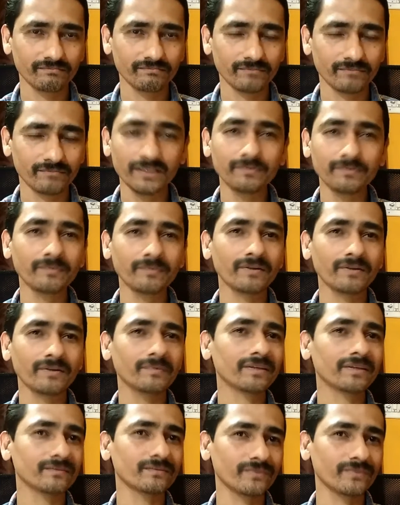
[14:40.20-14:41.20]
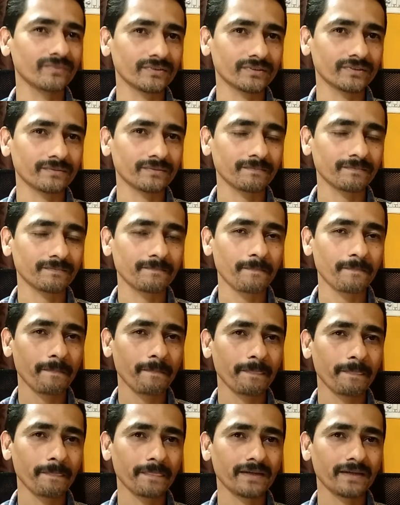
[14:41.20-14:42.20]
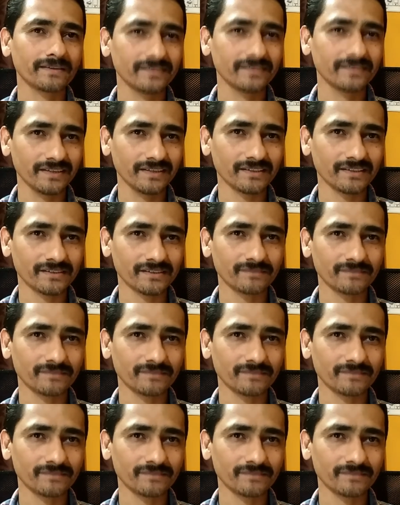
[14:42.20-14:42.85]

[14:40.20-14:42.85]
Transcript: Many people will be confused. Yes,